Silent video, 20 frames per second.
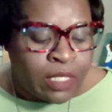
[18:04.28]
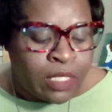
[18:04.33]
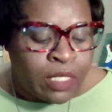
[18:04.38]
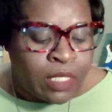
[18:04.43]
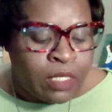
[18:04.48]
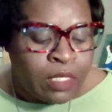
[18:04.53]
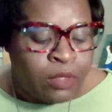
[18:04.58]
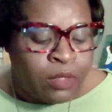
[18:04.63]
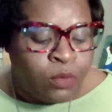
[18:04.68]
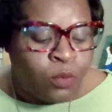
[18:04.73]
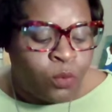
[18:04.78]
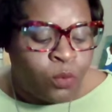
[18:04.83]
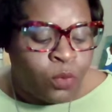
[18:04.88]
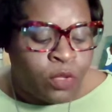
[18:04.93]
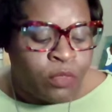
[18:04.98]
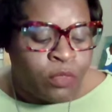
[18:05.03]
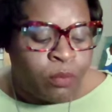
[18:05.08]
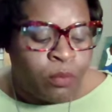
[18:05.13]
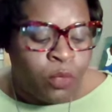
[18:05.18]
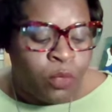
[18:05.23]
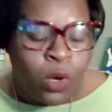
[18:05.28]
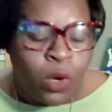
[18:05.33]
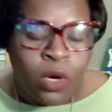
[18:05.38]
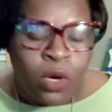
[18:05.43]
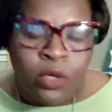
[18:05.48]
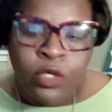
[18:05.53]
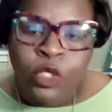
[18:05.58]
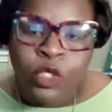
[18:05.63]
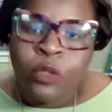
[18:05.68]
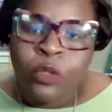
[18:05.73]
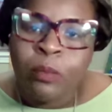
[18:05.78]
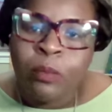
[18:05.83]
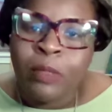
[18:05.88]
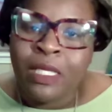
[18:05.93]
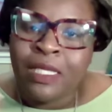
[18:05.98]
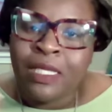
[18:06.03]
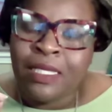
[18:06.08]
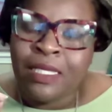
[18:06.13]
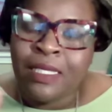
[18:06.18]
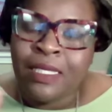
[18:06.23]
lead with more
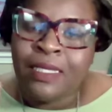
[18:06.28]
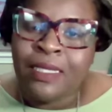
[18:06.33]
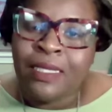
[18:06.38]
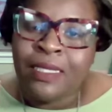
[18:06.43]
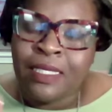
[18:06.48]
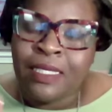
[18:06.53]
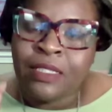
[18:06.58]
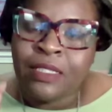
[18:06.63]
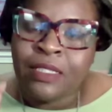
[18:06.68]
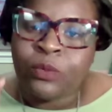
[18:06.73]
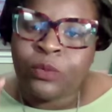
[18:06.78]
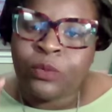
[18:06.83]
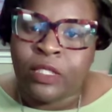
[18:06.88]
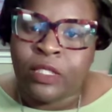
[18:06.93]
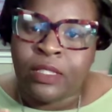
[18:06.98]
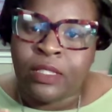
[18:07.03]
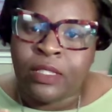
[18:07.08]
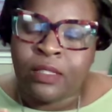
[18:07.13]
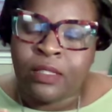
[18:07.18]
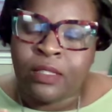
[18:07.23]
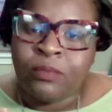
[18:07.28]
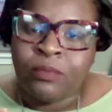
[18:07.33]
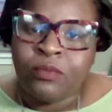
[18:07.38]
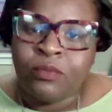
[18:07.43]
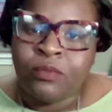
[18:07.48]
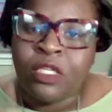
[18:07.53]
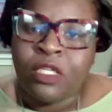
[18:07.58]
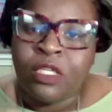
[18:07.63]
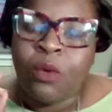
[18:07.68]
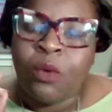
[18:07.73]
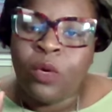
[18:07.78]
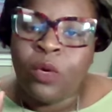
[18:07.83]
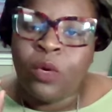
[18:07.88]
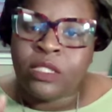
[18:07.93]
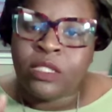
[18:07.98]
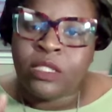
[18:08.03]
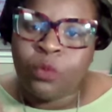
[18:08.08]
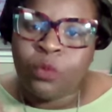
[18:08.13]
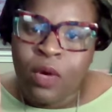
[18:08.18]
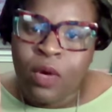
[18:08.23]
humility this week?
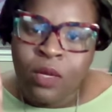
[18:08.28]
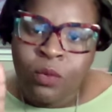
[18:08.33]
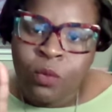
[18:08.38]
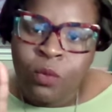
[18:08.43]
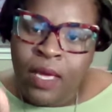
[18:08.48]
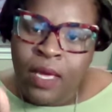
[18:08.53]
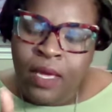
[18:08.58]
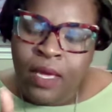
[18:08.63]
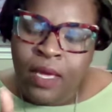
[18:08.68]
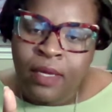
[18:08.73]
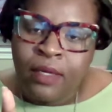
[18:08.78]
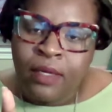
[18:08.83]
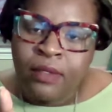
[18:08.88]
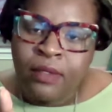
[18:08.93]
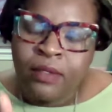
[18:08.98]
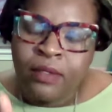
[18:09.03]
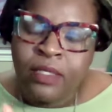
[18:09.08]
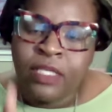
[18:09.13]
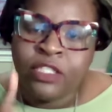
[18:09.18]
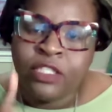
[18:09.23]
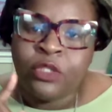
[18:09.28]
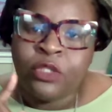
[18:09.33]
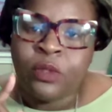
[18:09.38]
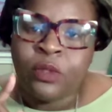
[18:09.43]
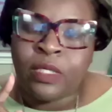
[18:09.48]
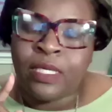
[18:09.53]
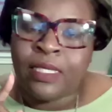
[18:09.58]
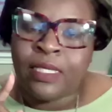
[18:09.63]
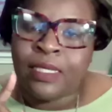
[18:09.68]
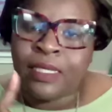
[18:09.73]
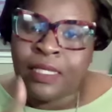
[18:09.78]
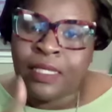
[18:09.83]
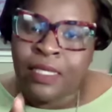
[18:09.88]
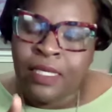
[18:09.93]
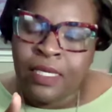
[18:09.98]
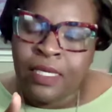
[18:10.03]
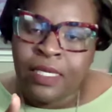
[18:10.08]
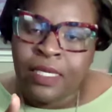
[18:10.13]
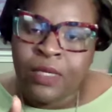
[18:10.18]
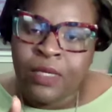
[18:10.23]
What's one way that you can
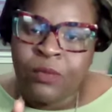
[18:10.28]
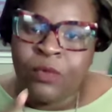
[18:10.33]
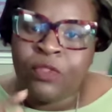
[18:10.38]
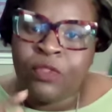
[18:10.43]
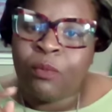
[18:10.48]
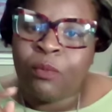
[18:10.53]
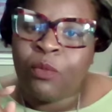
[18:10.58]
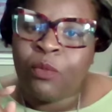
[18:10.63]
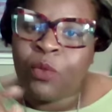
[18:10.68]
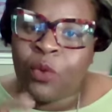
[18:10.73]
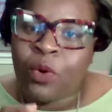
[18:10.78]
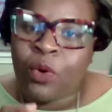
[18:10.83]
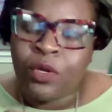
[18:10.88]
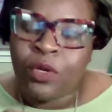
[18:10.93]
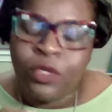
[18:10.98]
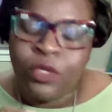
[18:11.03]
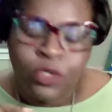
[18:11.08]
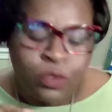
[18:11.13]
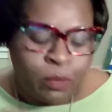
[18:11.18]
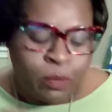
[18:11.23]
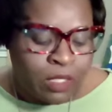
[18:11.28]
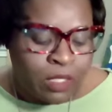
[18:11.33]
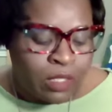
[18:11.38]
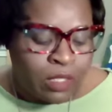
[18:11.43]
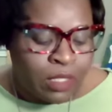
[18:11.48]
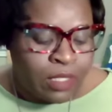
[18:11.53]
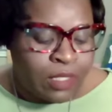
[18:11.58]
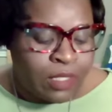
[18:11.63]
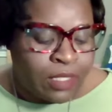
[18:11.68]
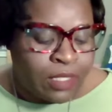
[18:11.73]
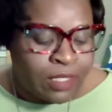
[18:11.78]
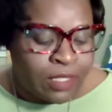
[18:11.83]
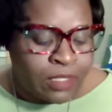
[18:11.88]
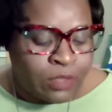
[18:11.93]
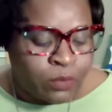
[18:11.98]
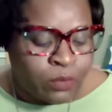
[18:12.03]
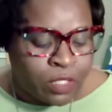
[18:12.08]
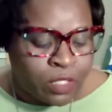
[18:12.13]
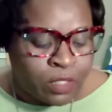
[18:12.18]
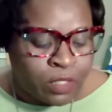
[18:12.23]
lead with more humility
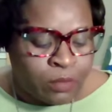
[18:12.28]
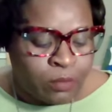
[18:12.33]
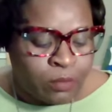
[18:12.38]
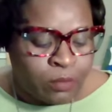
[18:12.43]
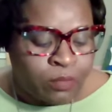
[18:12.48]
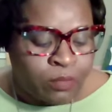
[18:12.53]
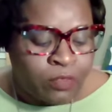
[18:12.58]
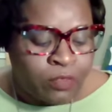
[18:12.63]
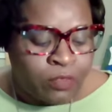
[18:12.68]
this week?